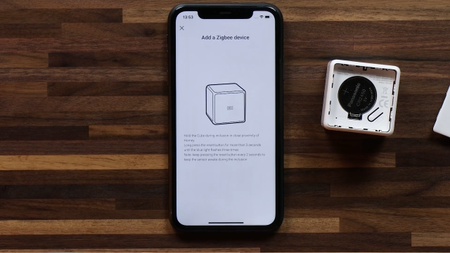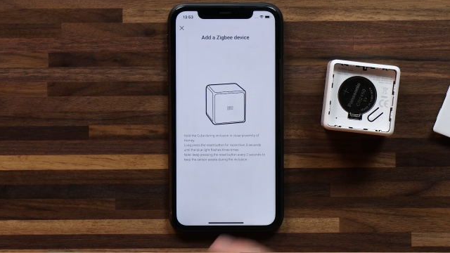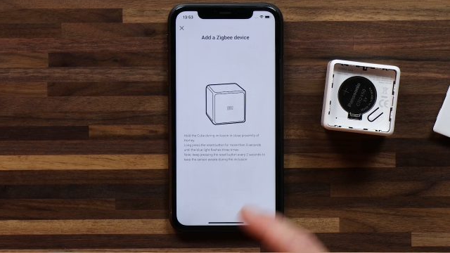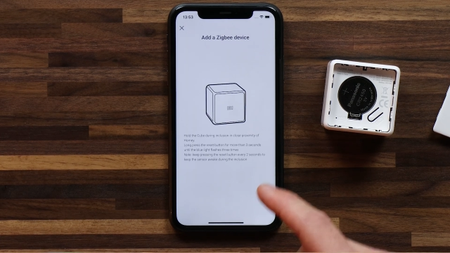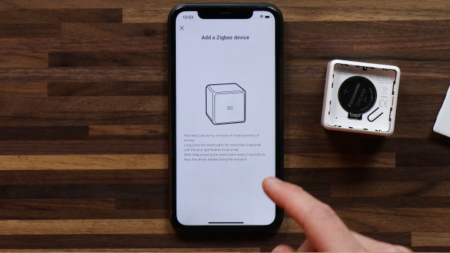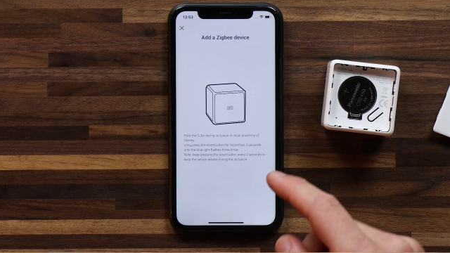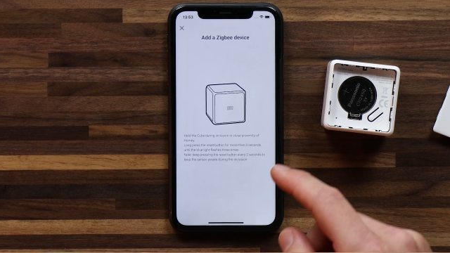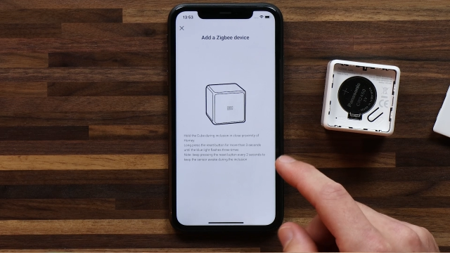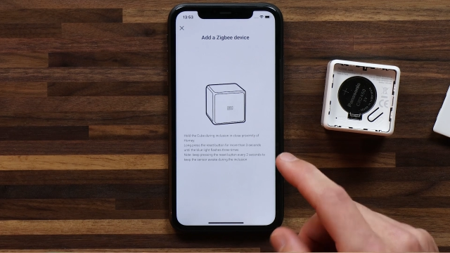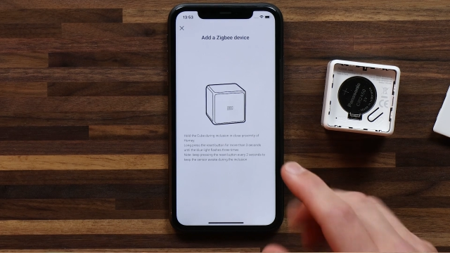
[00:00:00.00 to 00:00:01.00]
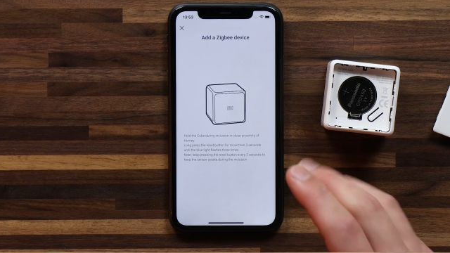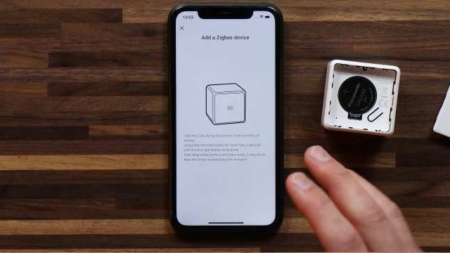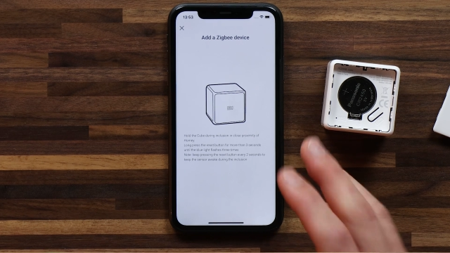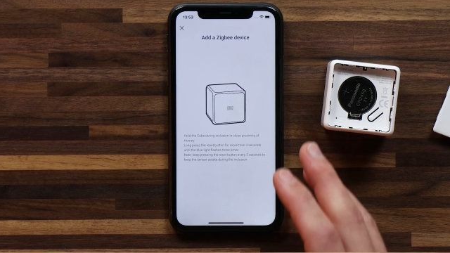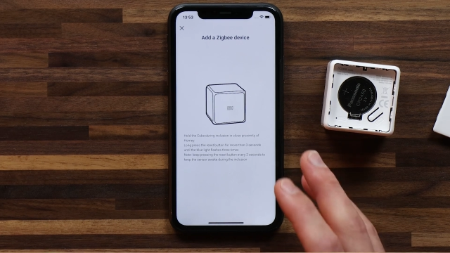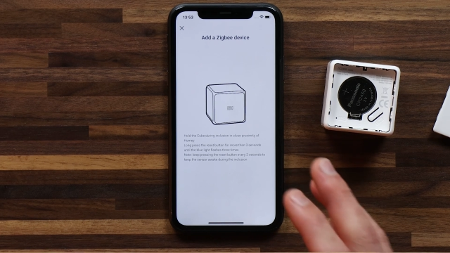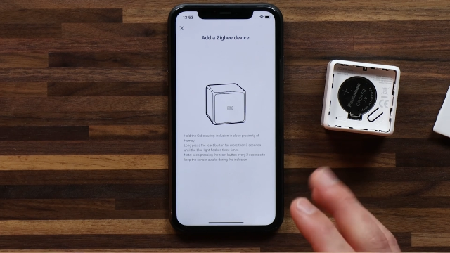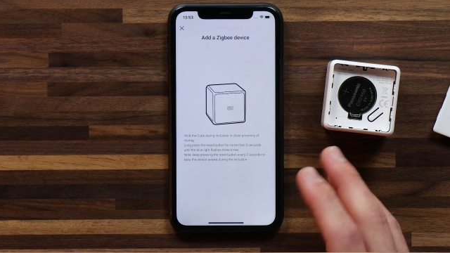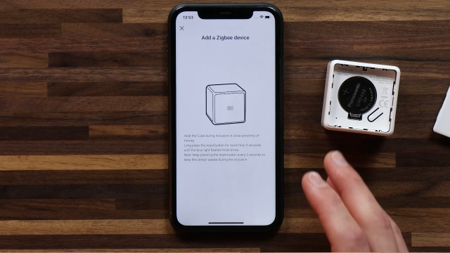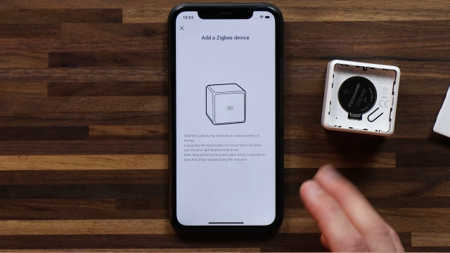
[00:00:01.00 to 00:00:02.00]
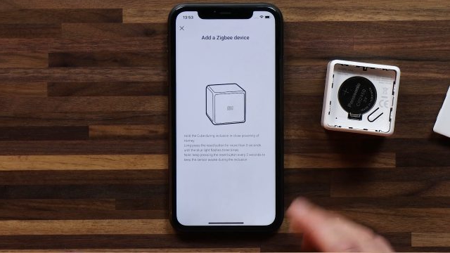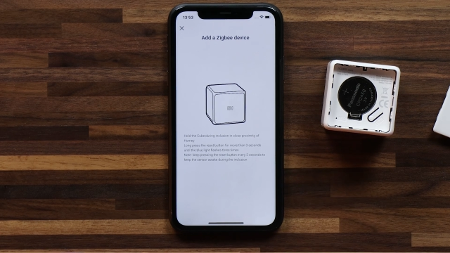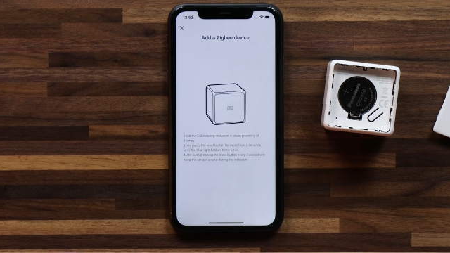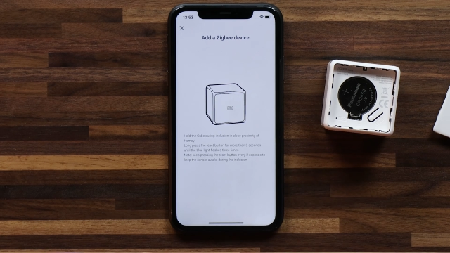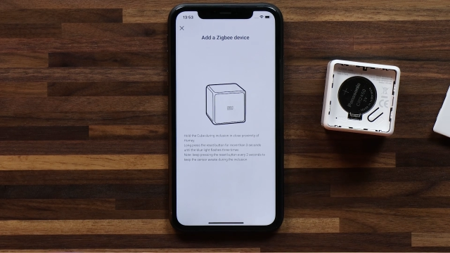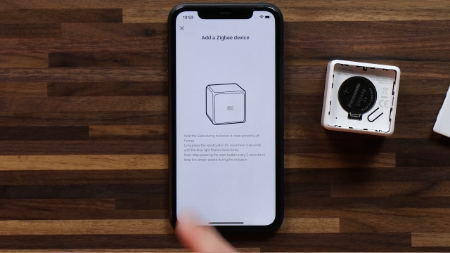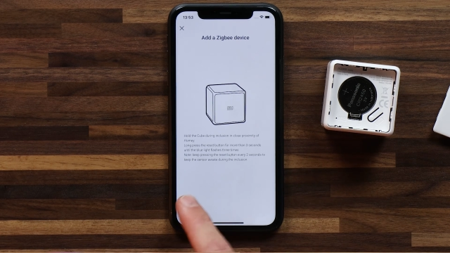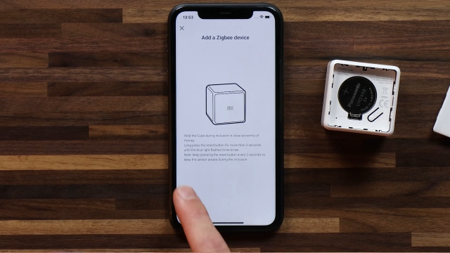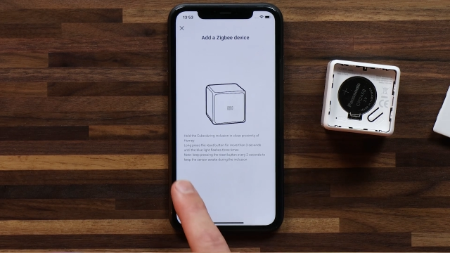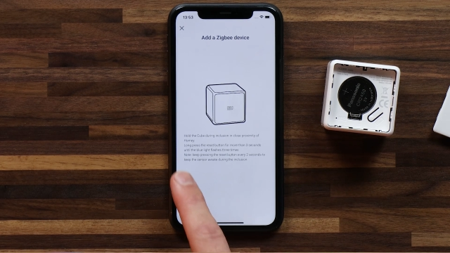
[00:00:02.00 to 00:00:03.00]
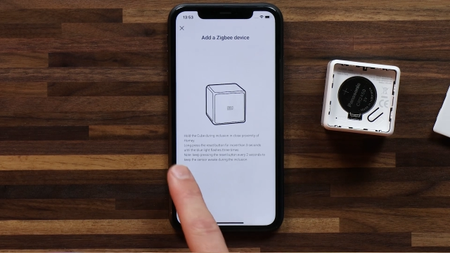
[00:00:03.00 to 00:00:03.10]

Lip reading: No face is visible, so there are no lips to read.